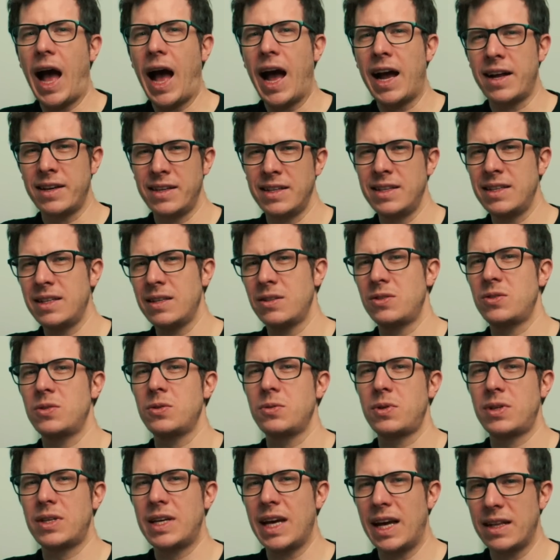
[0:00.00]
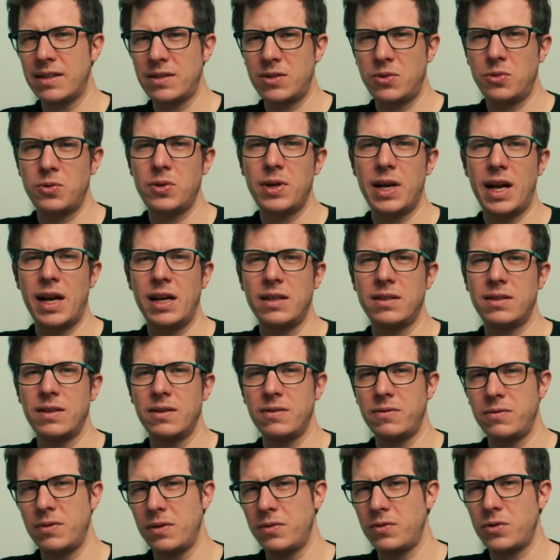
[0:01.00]
I needed to get
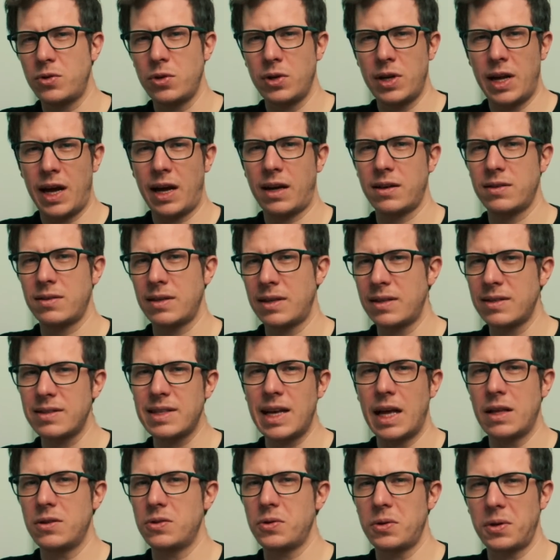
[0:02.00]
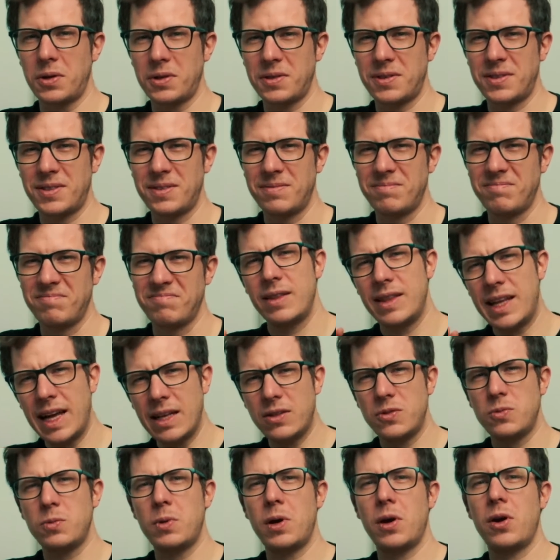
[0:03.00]
creative with connecting sensors.
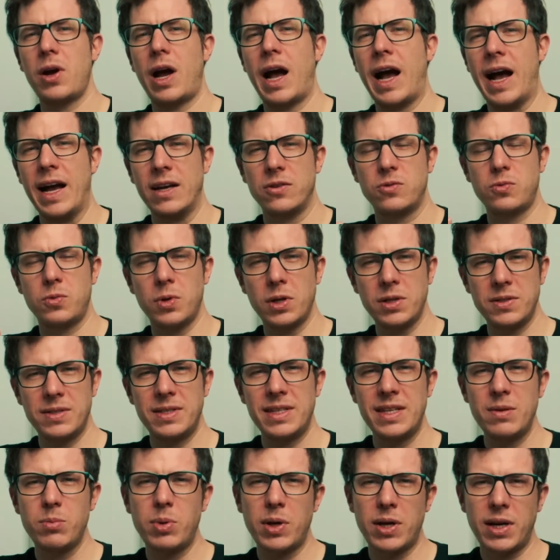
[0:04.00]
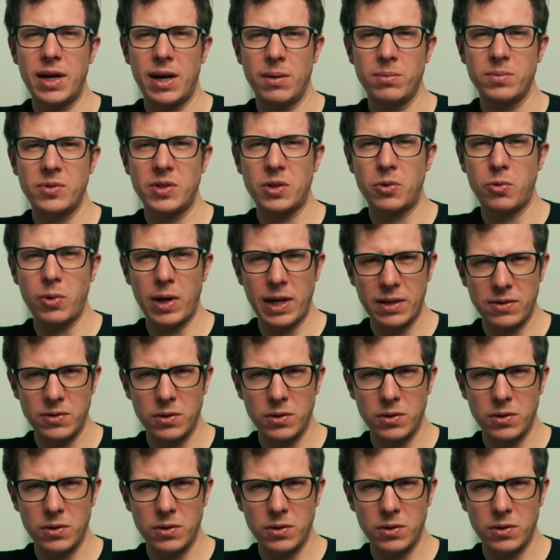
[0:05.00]
That's where I2C becomes a great